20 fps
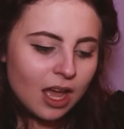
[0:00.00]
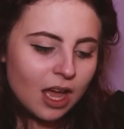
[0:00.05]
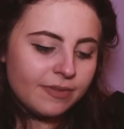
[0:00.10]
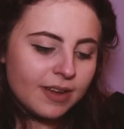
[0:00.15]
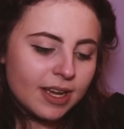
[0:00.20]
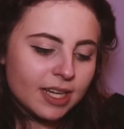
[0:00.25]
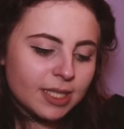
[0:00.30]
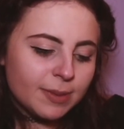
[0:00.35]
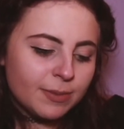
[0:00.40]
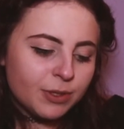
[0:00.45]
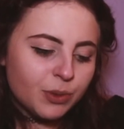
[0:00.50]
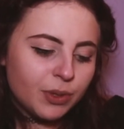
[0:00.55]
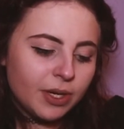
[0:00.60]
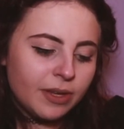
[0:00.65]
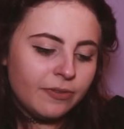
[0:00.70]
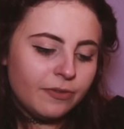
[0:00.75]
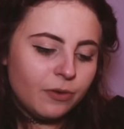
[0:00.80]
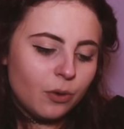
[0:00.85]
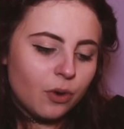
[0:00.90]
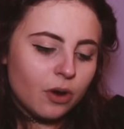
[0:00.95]
Fact number
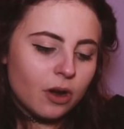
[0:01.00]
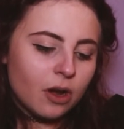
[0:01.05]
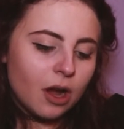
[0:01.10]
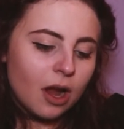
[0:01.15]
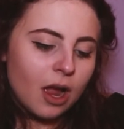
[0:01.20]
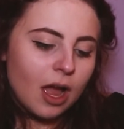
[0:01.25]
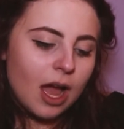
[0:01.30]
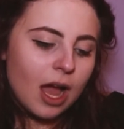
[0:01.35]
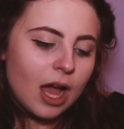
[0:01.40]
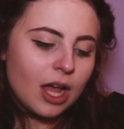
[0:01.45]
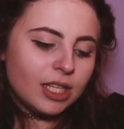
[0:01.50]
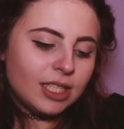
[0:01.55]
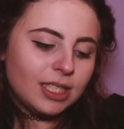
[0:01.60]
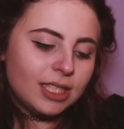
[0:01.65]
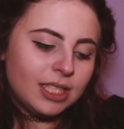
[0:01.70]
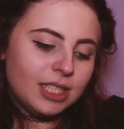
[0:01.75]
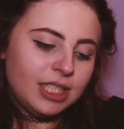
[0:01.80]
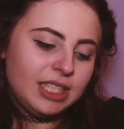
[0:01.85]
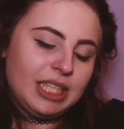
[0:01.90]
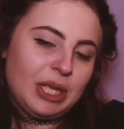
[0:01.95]
24,
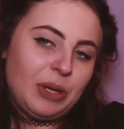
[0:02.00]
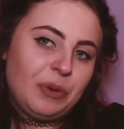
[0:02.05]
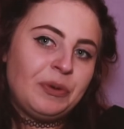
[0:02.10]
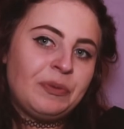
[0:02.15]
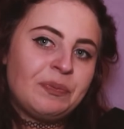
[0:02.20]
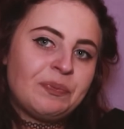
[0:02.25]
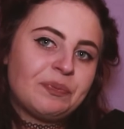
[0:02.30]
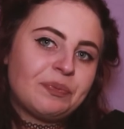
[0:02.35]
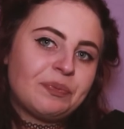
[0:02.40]
so